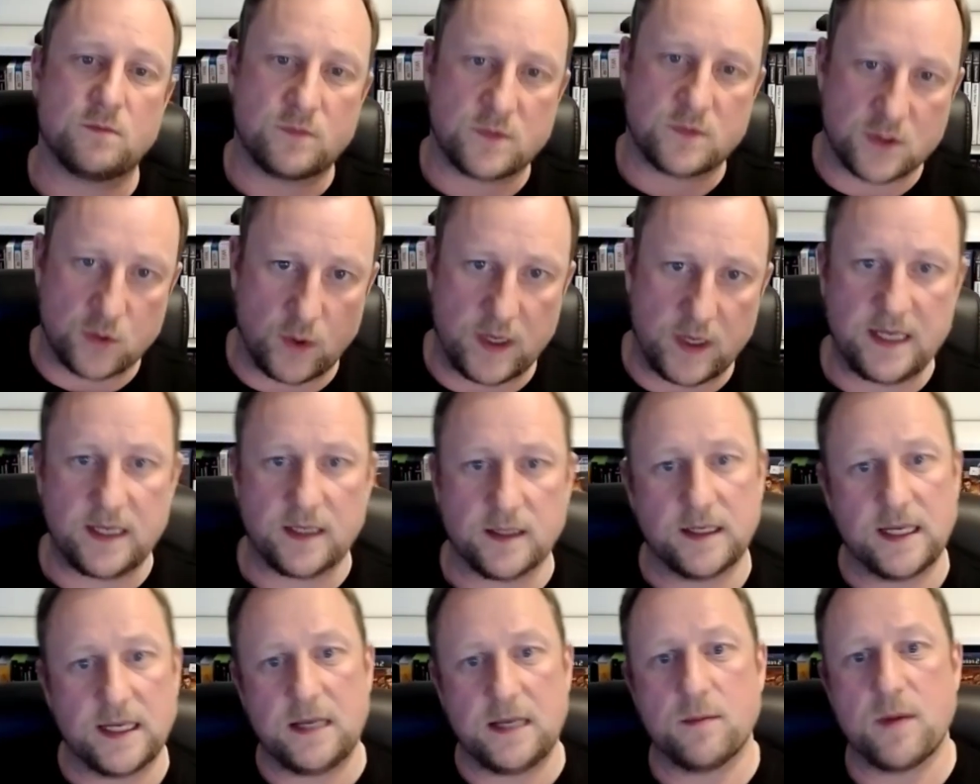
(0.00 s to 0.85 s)
tweet
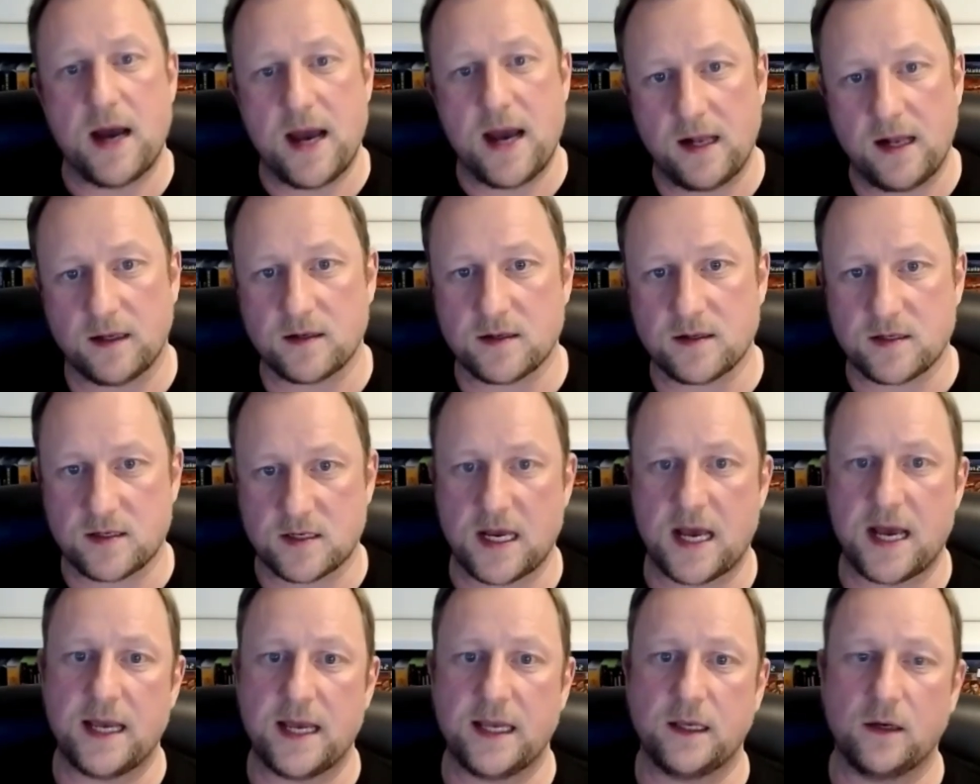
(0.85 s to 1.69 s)
and email and
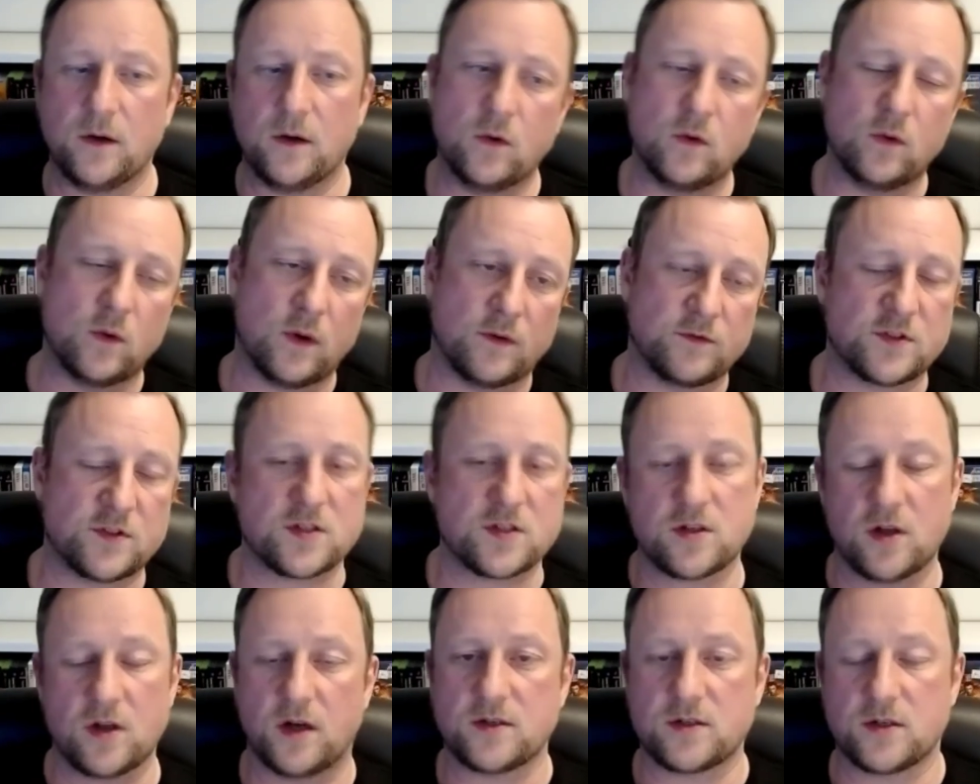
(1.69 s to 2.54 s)
say, "Oh, I've just
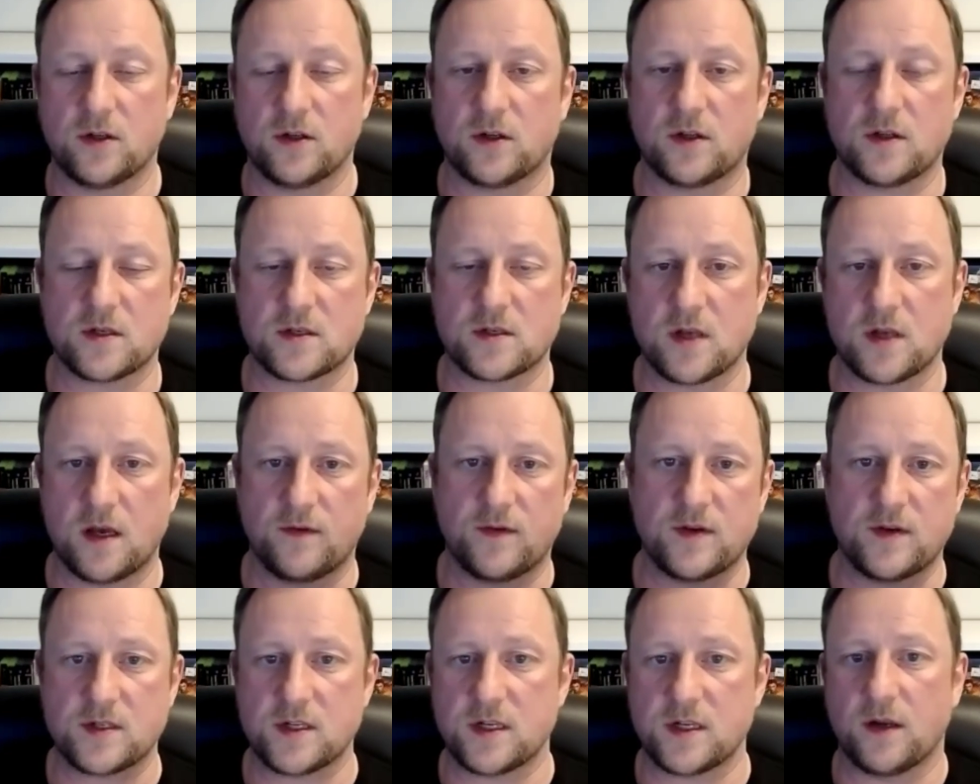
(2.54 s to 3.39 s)
started to look at the service.